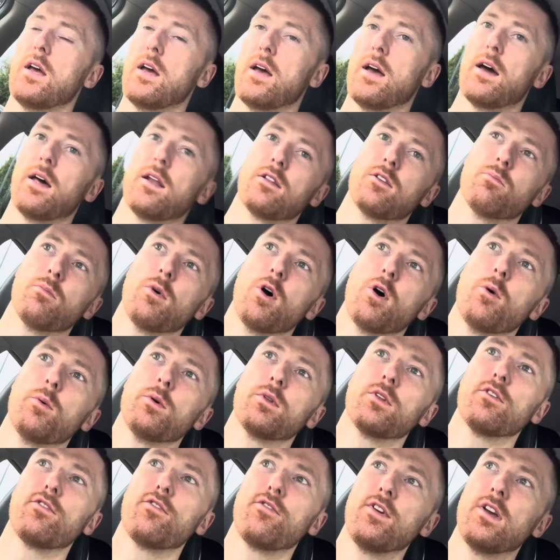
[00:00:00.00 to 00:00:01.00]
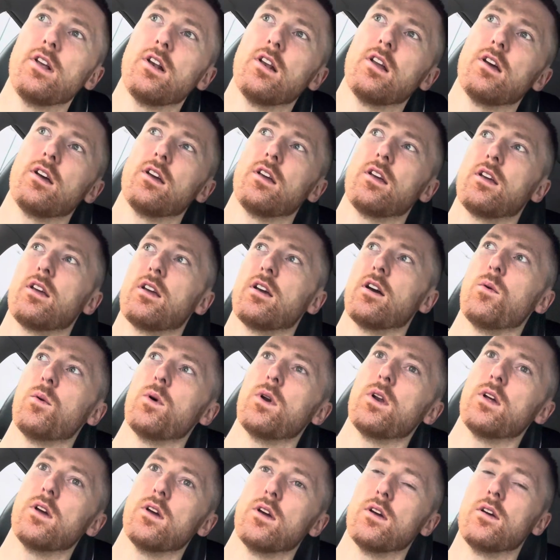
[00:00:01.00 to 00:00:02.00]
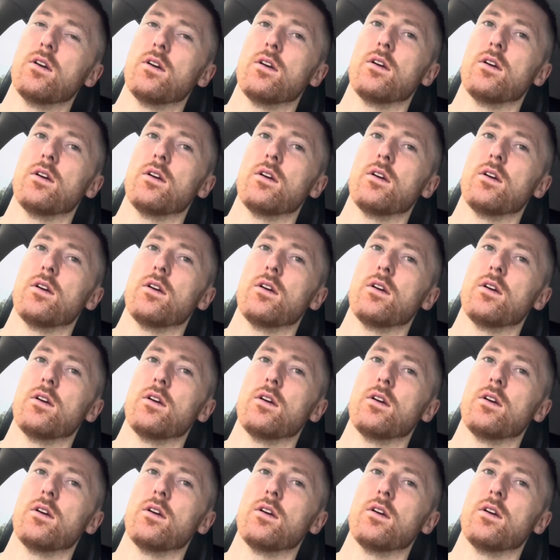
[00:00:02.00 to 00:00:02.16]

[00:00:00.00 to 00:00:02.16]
And at the moment, I feel like I want to